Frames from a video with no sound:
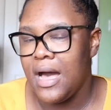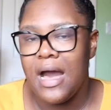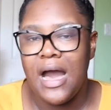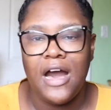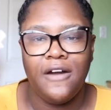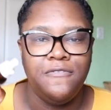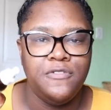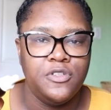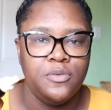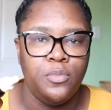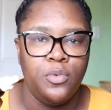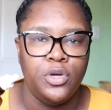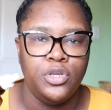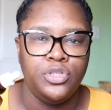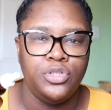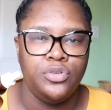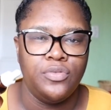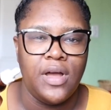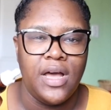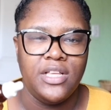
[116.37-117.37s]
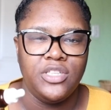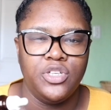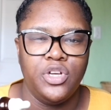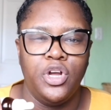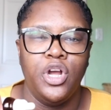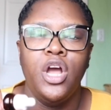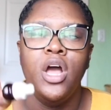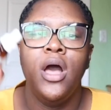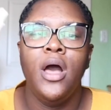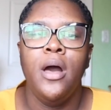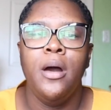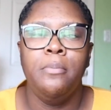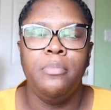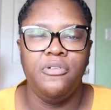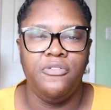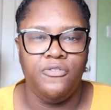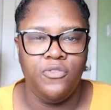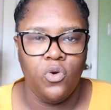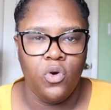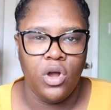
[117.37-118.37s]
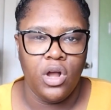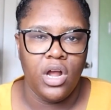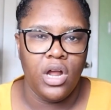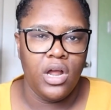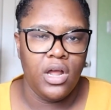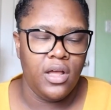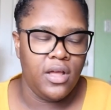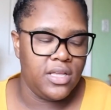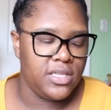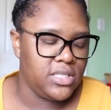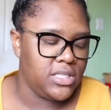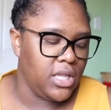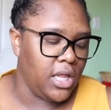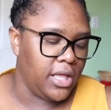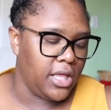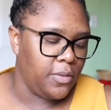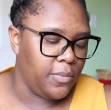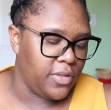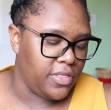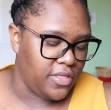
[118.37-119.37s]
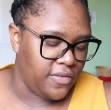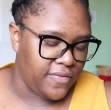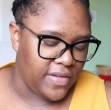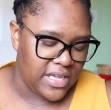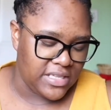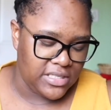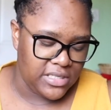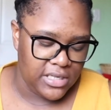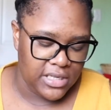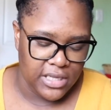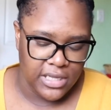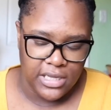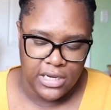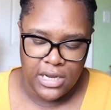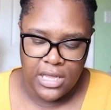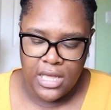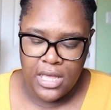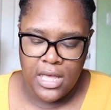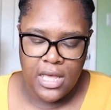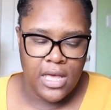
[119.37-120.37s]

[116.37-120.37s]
after moisturizer before slugging with the Vaseline.